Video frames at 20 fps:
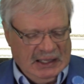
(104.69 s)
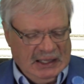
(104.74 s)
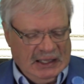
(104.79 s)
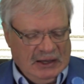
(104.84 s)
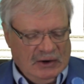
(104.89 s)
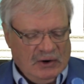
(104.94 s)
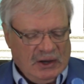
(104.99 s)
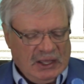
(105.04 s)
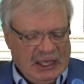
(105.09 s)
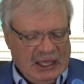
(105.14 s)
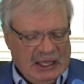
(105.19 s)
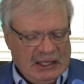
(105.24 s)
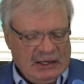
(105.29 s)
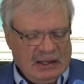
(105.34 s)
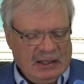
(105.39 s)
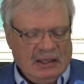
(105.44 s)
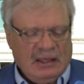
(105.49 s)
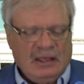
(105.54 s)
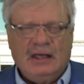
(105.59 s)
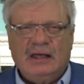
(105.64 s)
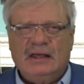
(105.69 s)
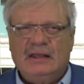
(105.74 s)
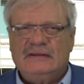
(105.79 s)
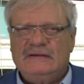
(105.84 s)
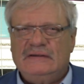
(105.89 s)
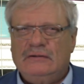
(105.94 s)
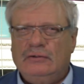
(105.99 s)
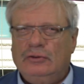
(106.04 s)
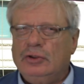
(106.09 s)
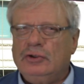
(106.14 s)
Here again,
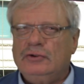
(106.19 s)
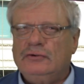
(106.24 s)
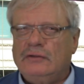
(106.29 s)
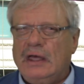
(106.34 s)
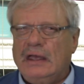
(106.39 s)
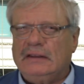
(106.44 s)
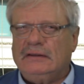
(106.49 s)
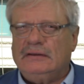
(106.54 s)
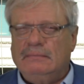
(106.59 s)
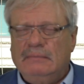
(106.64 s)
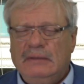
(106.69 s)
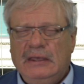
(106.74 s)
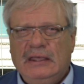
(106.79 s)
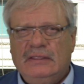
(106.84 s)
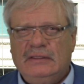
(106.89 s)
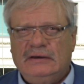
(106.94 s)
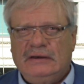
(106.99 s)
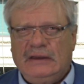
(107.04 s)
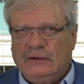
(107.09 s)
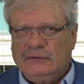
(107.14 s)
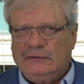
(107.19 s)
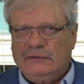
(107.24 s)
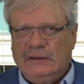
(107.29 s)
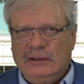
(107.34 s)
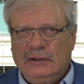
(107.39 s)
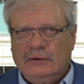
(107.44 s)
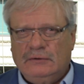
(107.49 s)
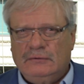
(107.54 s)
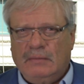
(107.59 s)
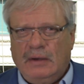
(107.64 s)
it looks like to me the Delta
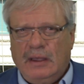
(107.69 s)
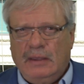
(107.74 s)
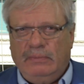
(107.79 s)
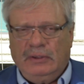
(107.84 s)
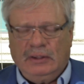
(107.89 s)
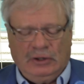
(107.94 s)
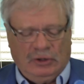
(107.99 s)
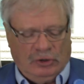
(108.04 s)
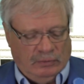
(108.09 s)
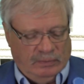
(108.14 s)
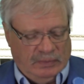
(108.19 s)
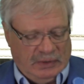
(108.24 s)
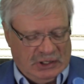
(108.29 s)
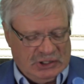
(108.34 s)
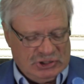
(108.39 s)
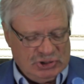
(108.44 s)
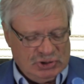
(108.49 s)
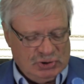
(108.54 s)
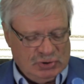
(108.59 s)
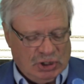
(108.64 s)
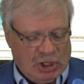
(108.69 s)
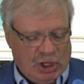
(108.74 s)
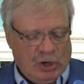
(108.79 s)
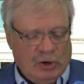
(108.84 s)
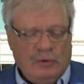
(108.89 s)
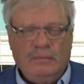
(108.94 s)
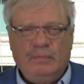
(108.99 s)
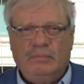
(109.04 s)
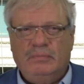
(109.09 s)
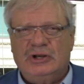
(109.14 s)
yields might be a little bit too
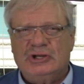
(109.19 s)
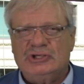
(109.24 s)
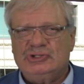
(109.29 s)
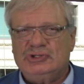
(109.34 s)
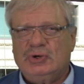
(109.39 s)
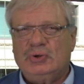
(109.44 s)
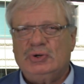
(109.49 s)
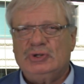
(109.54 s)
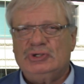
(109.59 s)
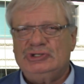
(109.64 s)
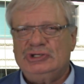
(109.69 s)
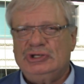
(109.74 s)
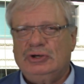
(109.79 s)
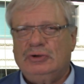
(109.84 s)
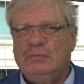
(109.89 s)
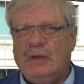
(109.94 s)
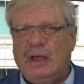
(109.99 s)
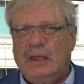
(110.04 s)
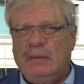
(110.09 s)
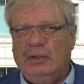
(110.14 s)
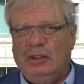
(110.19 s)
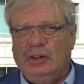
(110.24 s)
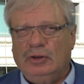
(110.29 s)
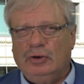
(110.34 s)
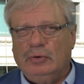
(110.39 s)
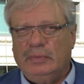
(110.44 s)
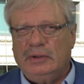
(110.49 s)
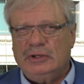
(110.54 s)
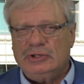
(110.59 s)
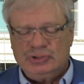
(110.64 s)
low. Minnesota's yield might be a
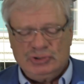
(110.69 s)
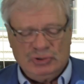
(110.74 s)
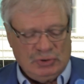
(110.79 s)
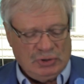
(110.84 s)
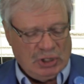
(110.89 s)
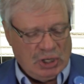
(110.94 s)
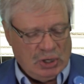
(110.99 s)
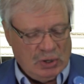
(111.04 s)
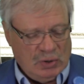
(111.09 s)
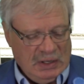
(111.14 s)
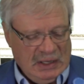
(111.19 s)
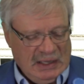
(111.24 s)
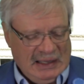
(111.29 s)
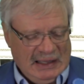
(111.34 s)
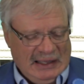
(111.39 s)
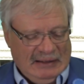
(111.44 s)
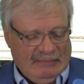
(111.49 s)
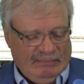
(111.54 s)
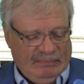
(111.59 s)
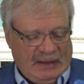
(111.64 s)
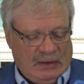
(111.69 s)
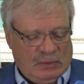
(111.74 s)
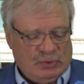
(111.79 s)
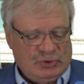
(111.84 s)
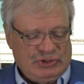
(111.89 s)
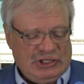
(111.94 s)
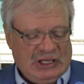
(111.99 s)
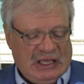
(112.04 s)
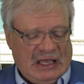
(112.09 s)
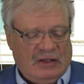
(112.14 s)
little bit too low. And
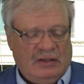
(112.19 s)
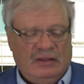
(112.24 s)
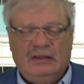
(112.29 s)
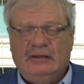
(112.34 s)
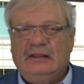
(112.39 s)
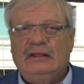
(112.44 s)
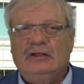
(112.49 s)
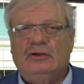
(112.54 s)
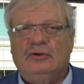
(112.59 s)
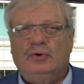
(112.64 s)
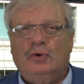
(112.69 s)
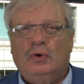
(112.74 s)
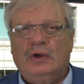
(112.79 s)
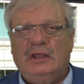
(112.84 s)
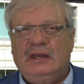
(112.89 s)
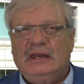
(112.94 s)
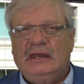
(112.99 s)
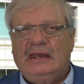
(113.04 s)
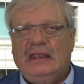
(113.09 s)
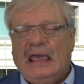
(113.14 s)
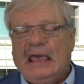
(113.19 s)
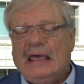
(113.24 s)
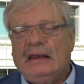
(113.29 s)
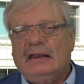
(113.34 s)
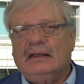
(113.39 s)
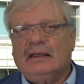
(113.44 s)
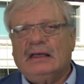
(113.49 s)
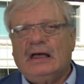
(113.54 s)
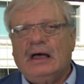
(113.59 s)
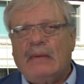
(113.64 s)
we'll see how Illinois and
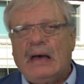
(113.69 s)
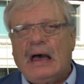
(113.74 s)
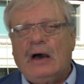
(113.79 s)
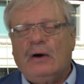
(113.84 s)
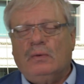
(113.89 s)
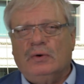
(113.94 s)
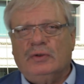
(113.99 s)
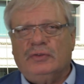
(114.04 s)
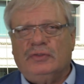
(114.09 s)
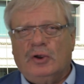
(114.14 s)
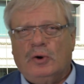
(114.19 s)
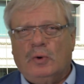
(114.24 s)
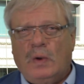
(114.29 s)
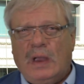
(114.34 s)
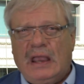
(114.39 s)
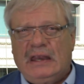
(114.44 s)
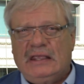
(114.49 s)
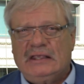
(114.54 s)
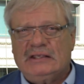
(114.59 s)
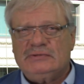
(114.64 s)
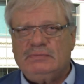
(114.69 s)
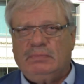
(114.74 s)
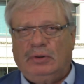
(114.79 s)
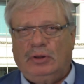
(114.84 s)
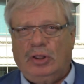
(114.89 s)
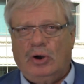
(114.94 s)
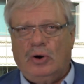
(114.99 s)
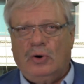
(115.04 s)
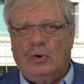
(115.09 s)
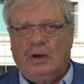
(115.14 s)
Indiana come out with their ratings
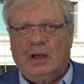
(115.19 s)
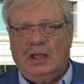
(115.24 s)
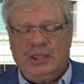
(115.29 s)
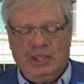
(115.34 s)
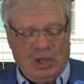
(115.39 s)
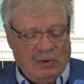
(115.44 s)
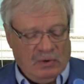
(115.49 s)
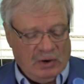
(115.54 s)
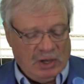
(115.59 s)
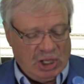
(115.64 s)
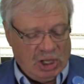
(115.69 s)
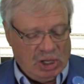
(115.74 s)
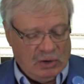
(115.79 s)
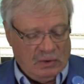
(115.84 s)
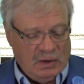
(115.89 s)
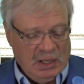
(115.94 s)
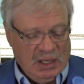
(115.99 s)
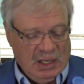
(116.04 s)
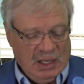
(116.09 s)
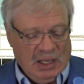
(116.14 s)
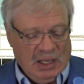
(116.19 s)
below a year ago,